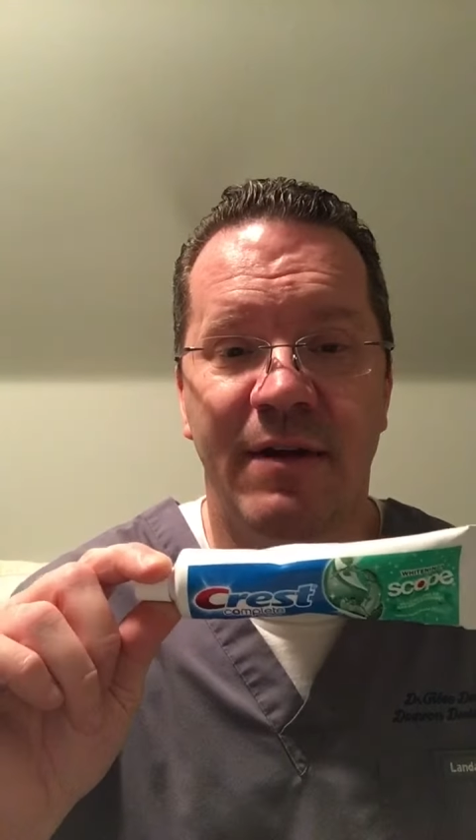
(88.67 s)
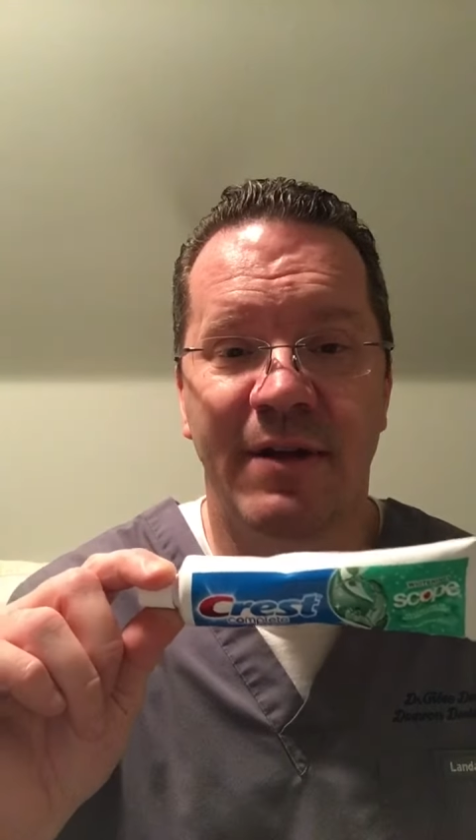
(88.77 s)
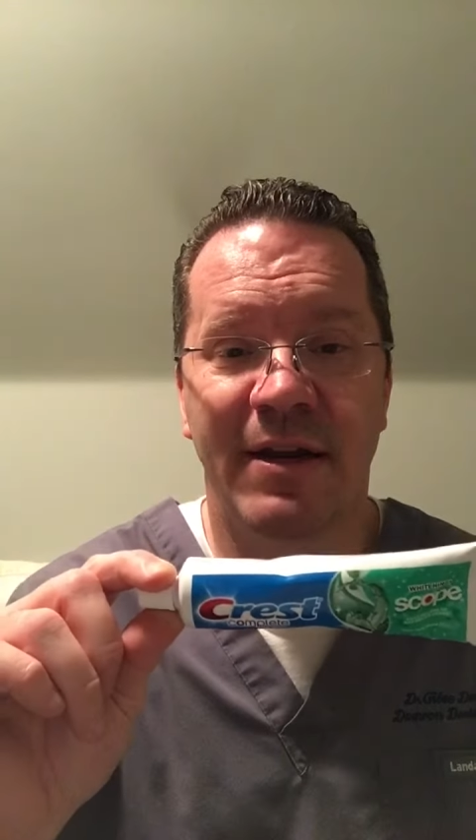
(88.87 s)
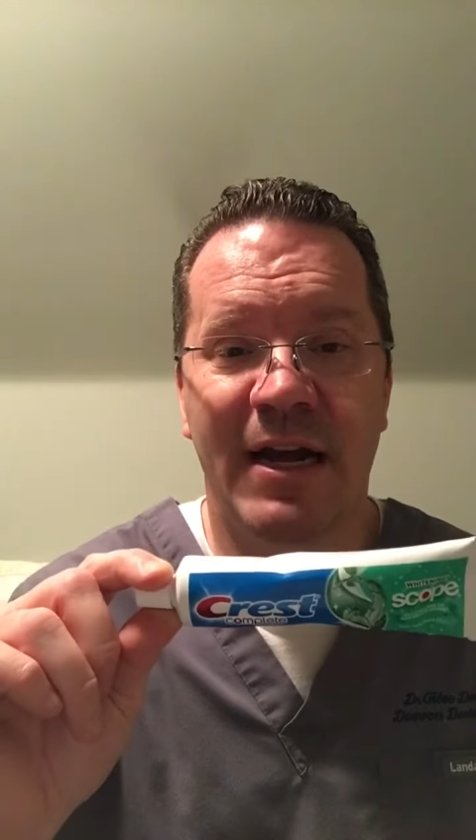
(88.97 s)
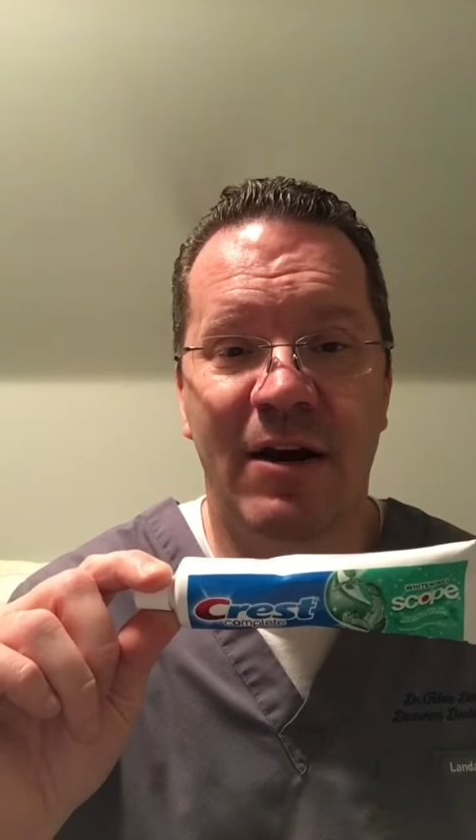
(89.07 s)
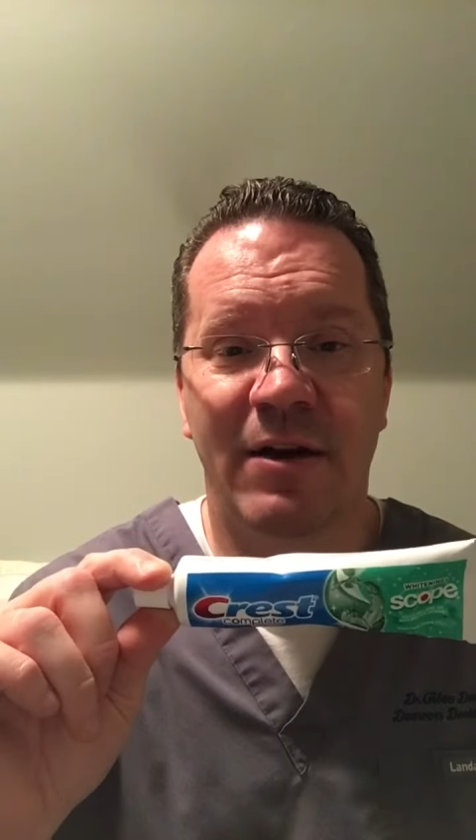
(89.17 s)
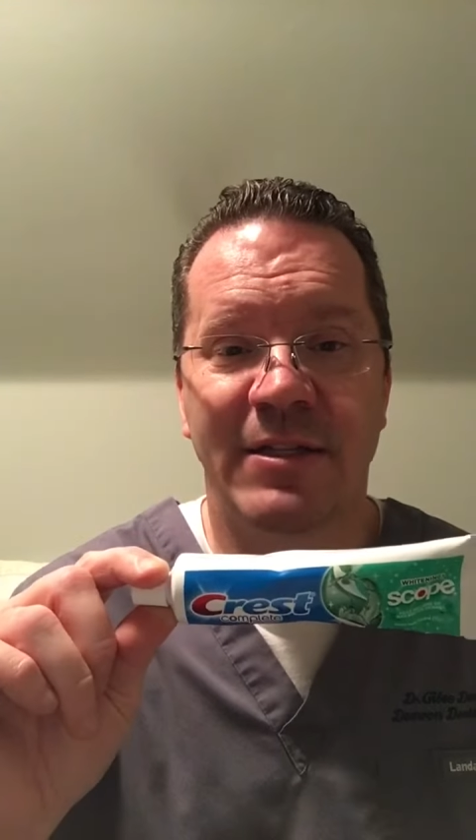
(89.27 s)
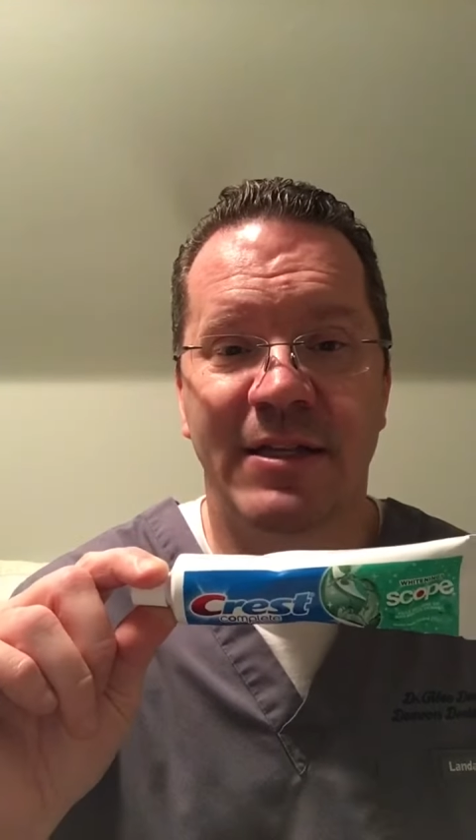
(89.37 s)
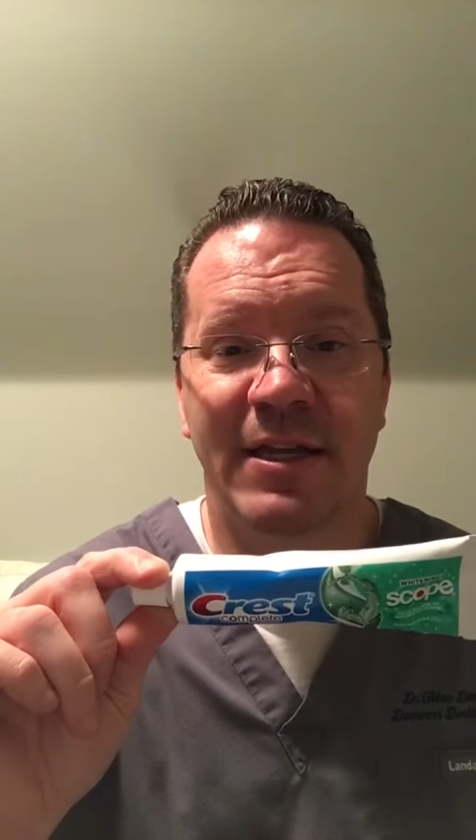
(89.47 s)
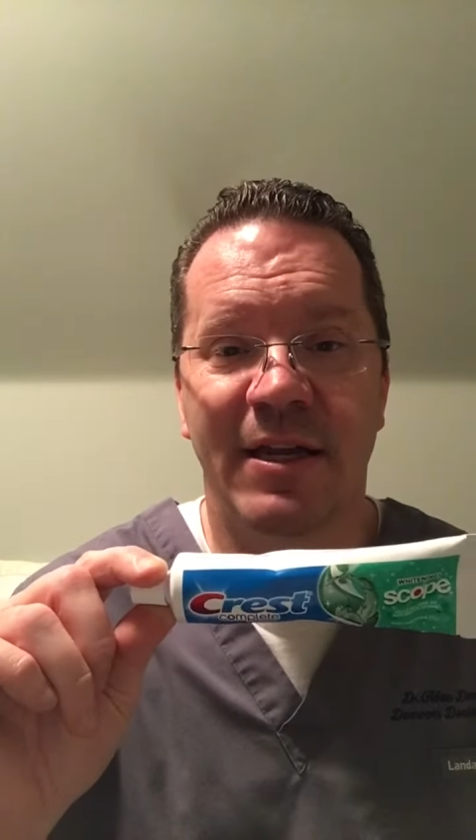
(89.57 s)
the entire
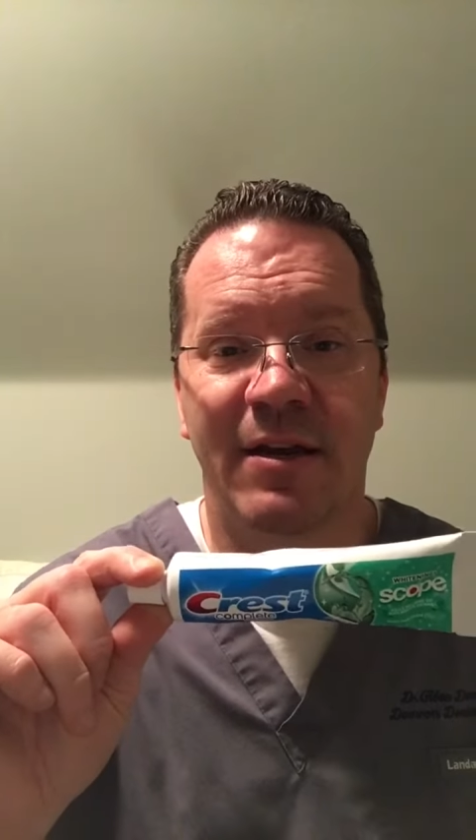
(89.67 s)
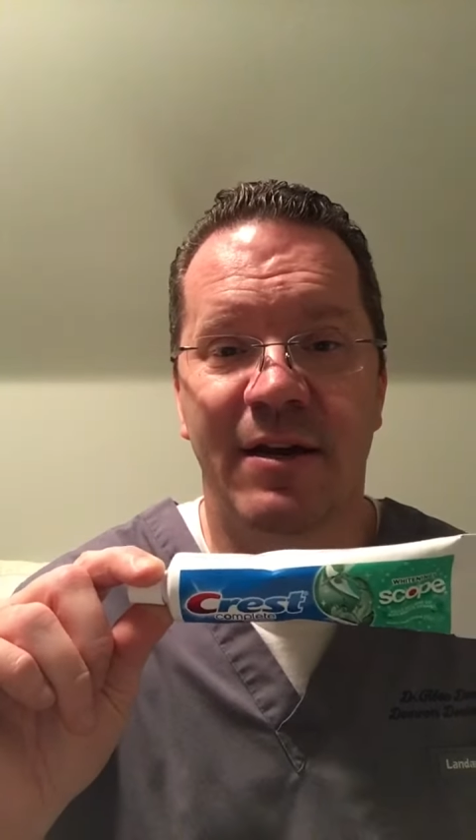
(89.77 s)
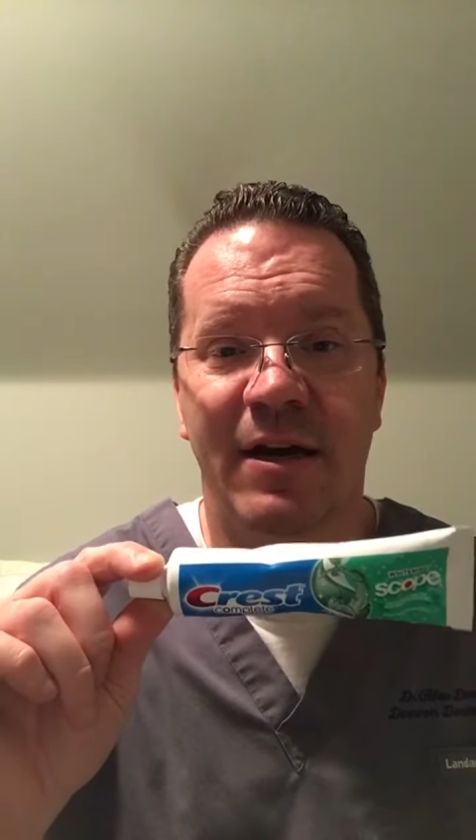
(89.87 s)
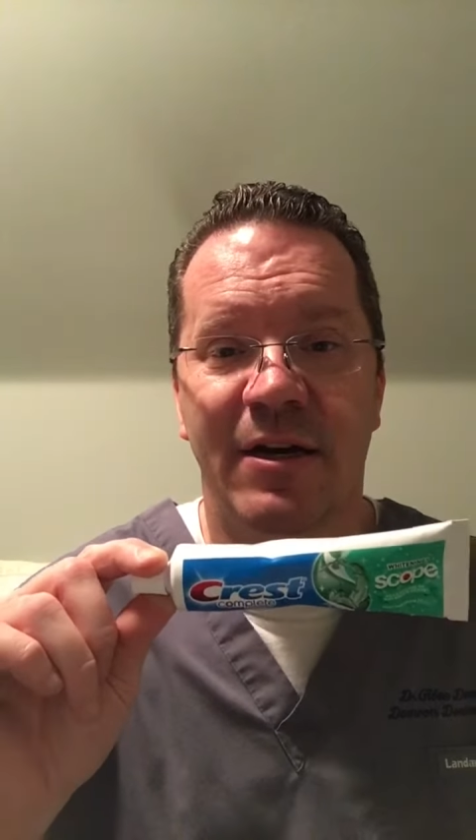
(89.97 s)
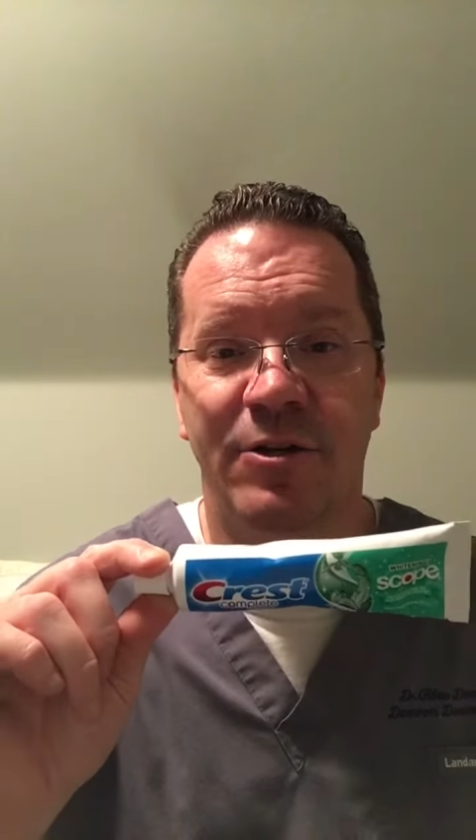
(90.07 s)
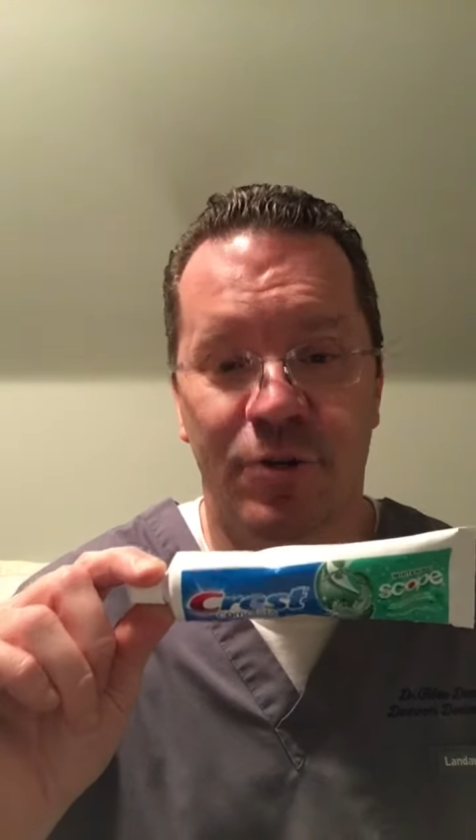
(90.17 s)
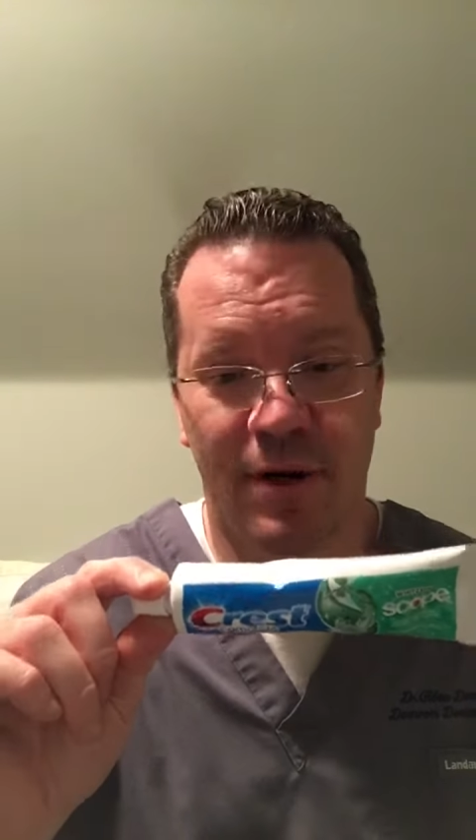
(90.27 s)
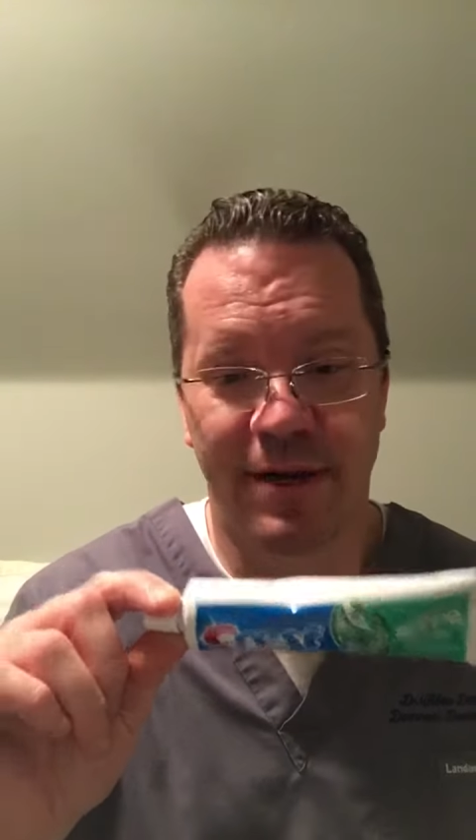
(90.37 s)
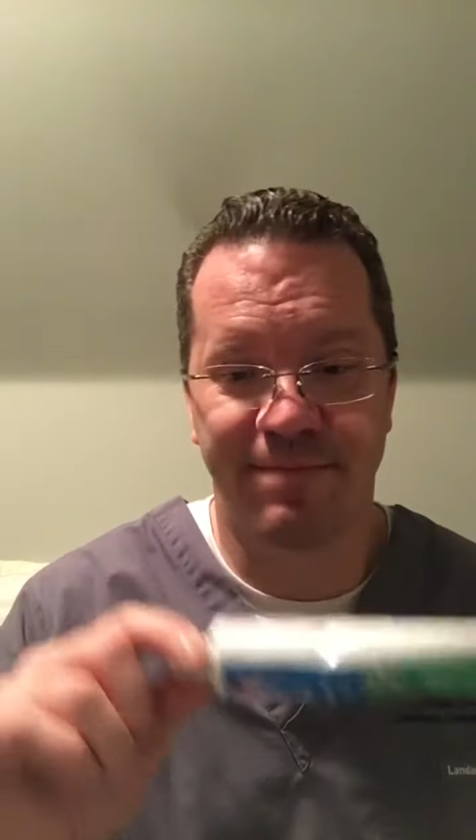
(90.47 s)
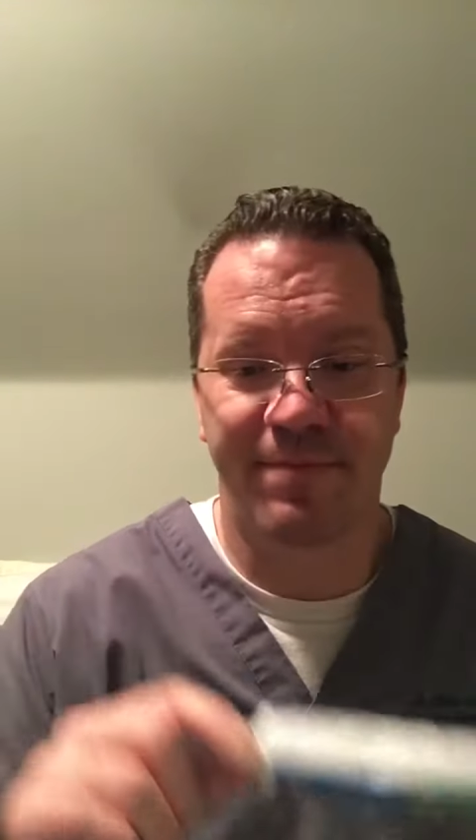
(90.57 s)
listing
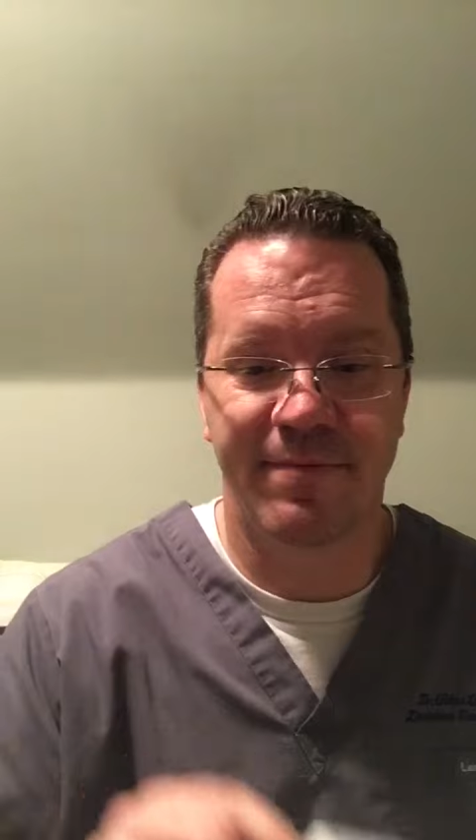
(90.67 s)
shortly.